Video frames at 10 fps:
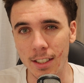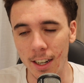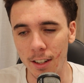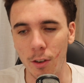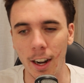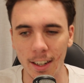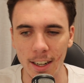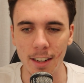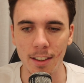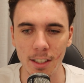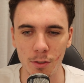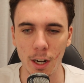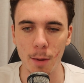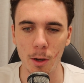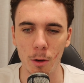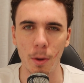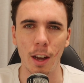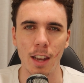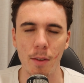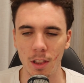started cracking into this rebuild.
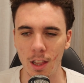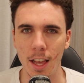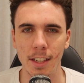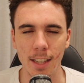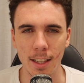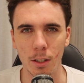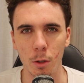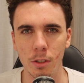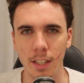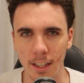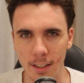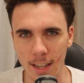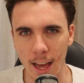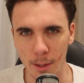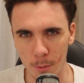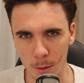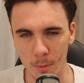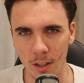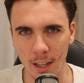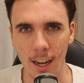But nevertheless, they're the 2 sinkers at the bottom
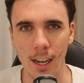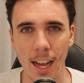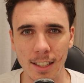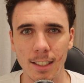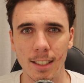of the ladder as it